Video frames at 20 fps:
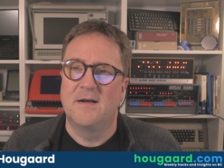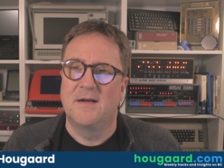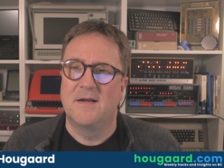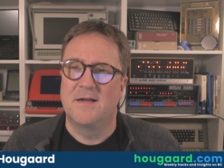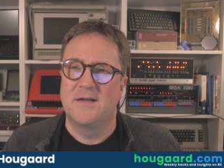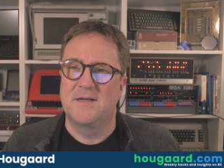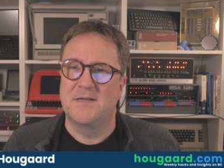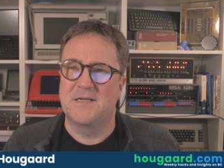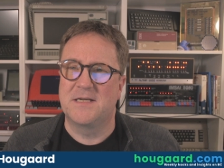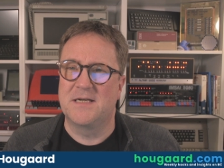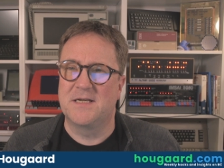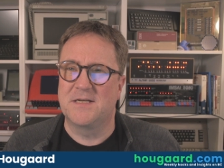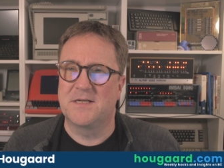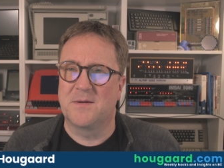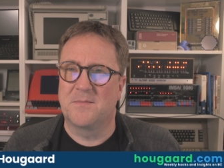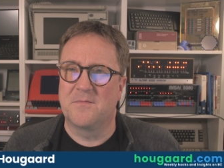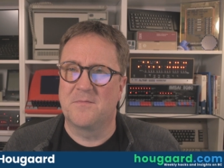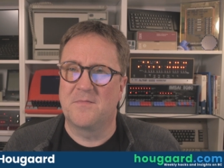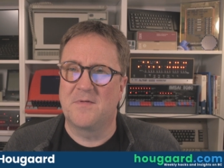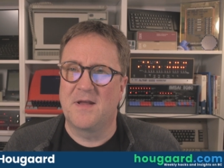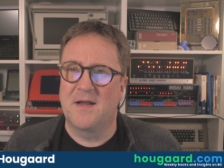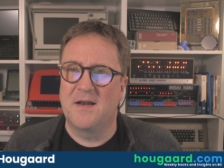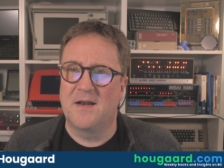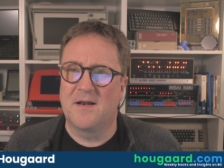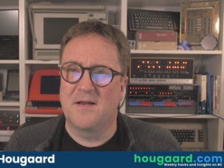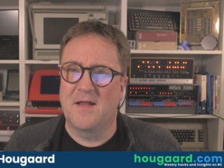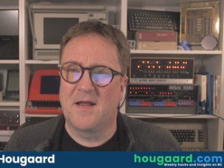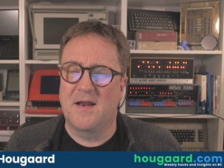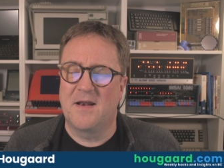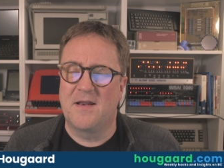seeing some data
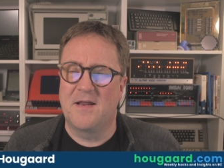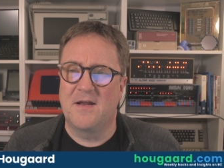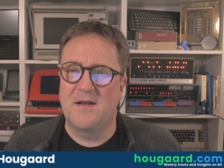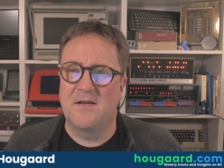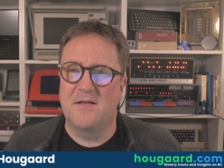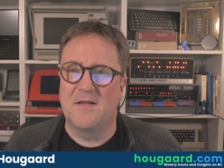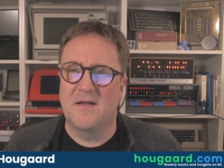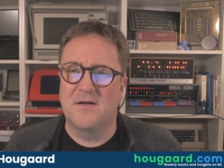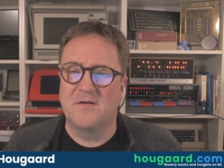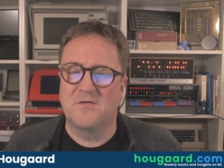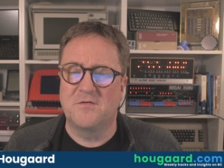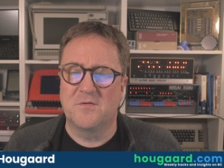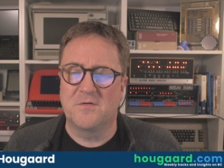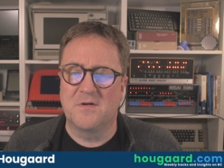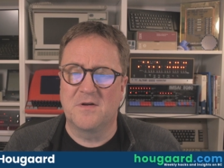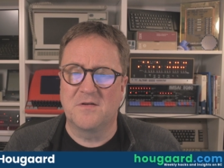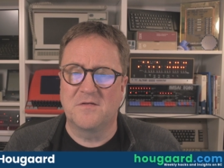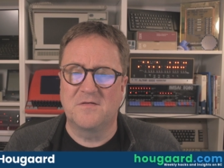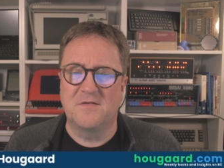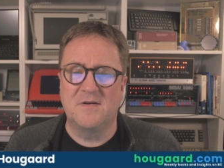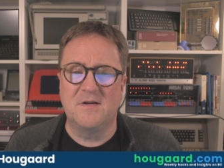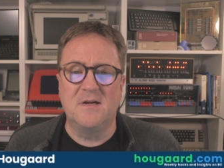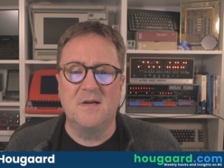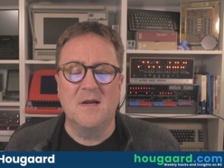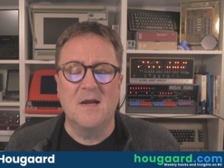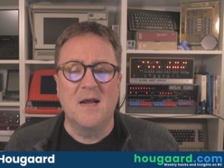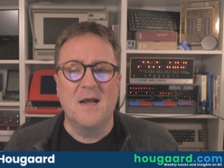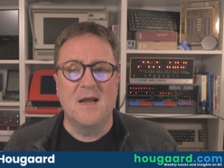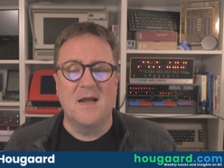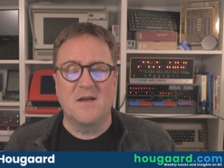that they they should not see,
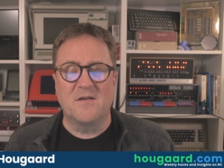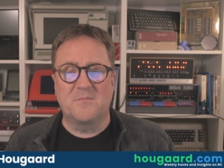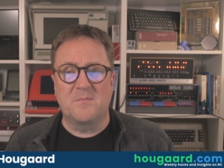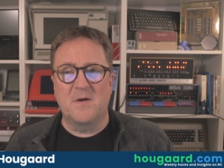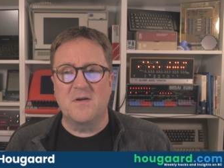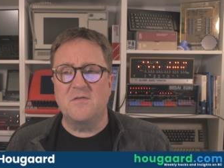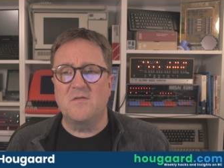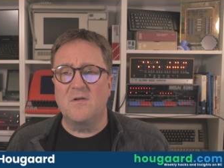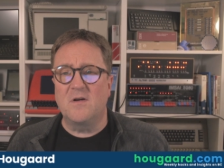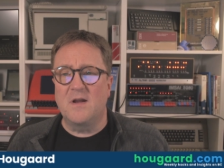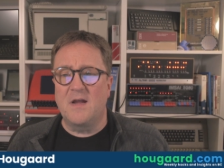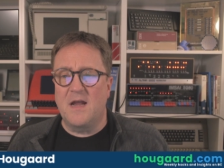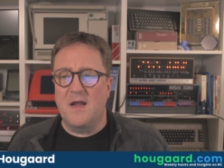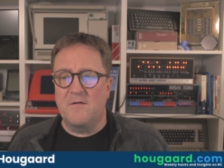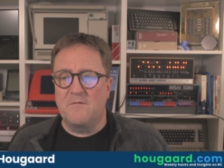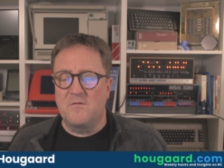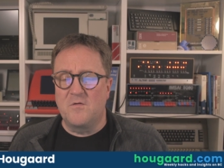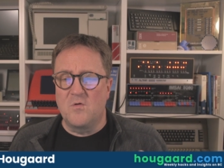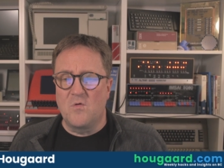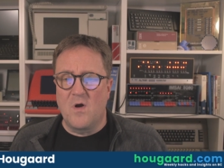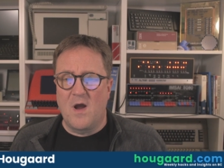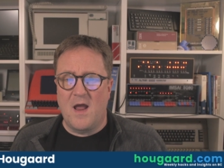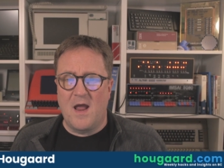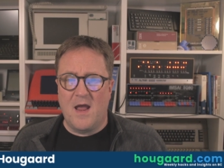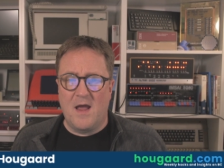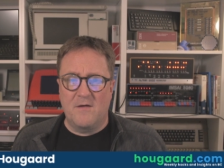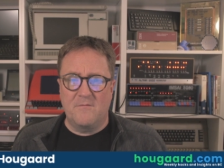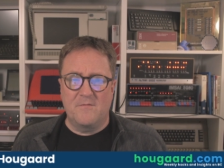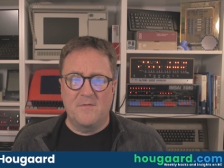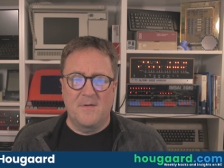especially if you
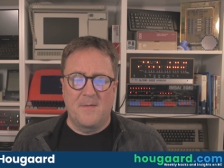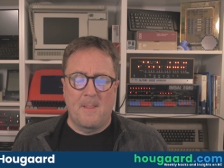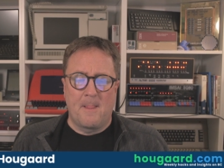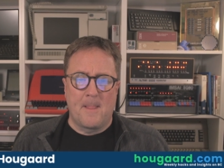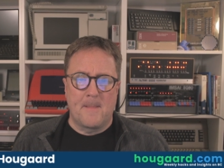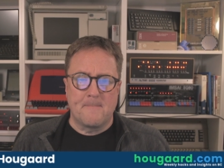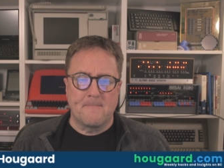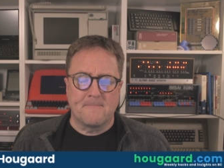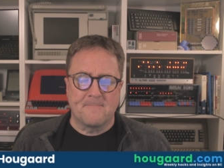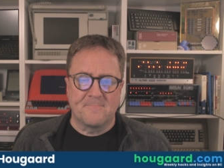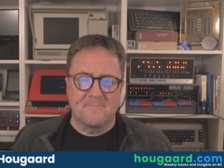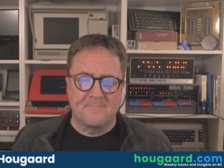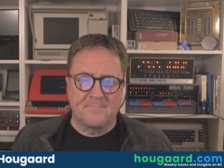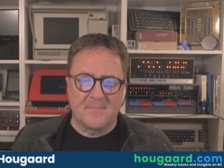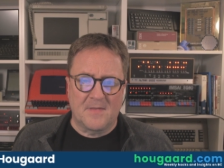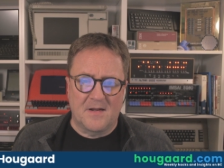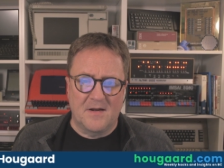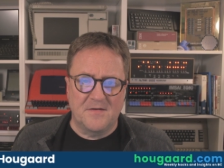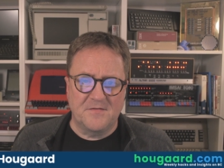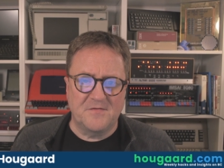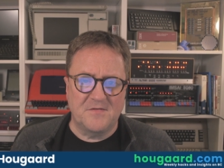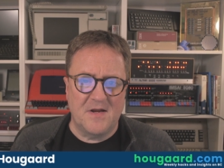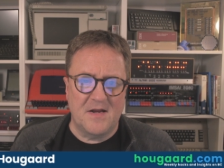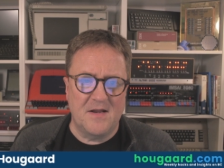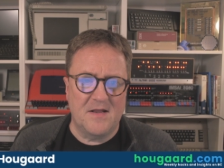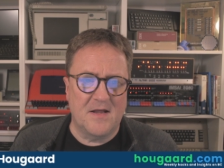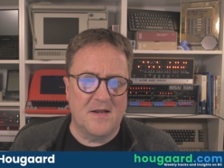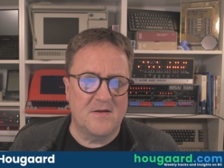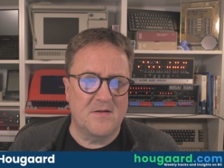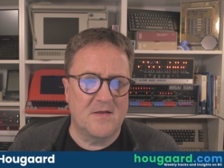have, let's say
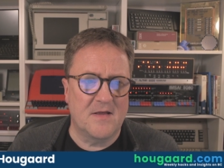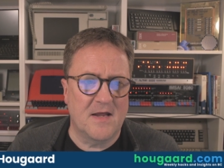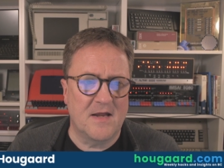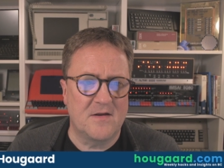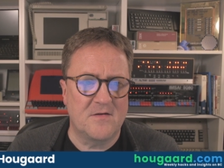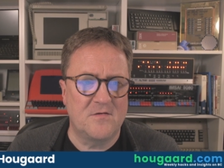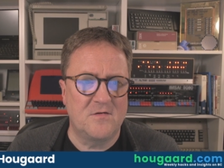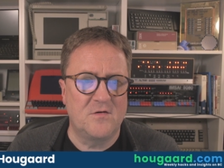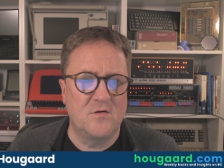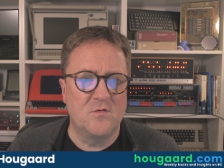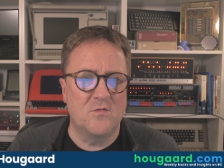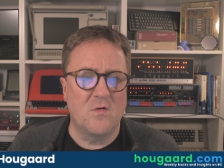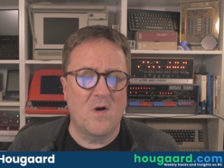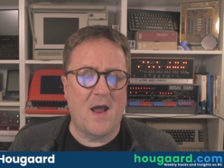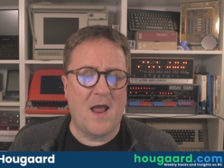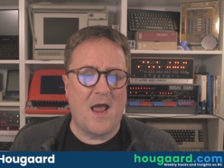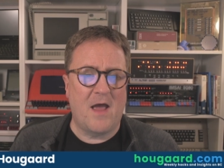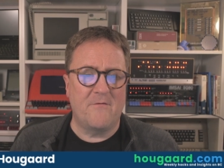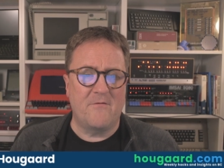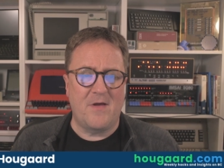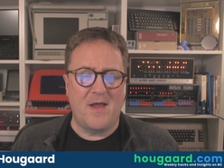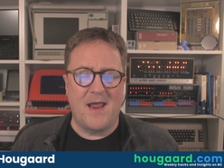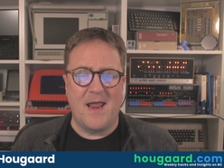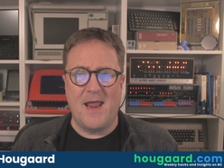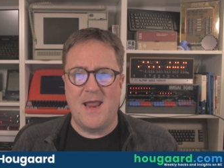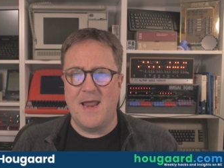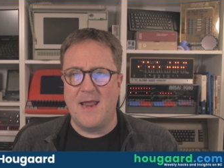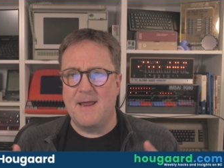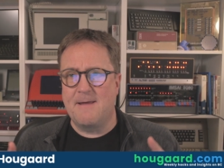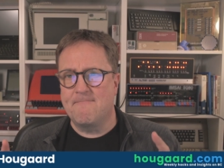that that you have
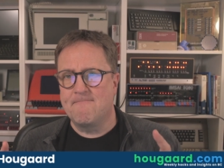a